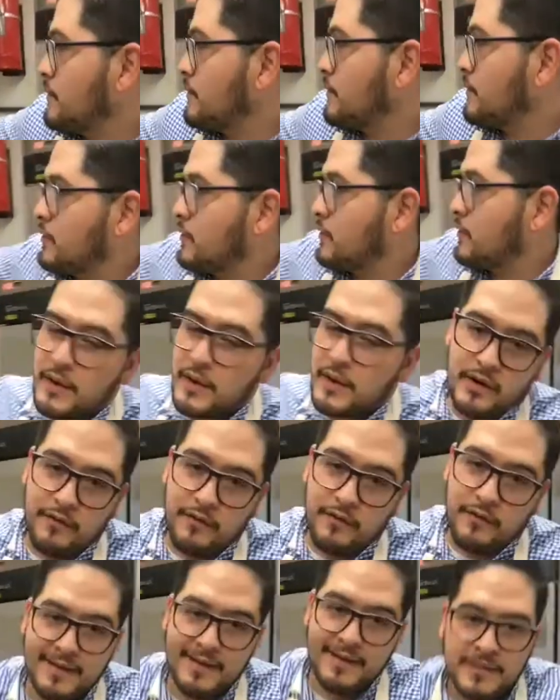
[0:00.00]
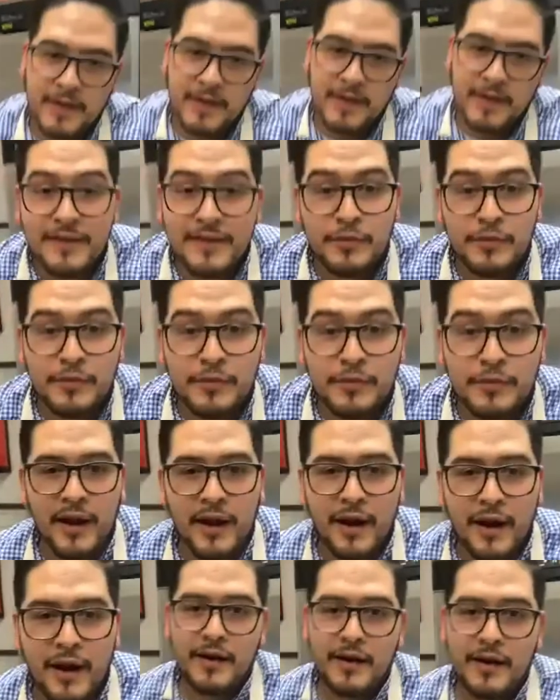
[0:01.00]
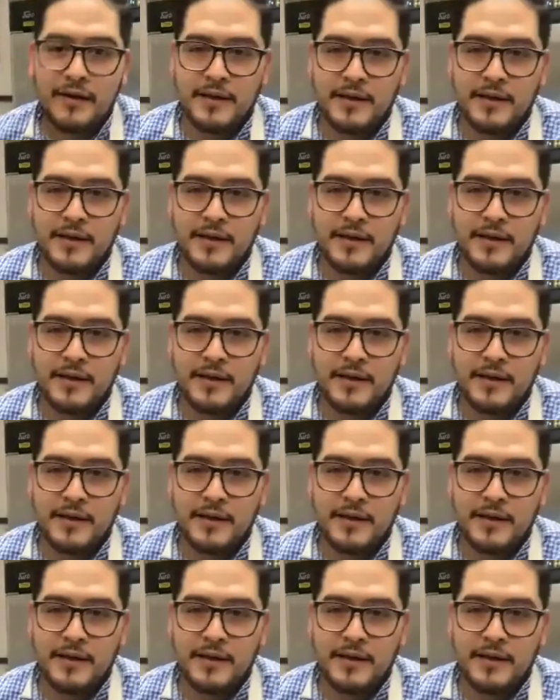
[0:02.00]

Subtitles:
with our flat top, it gets pretty hot.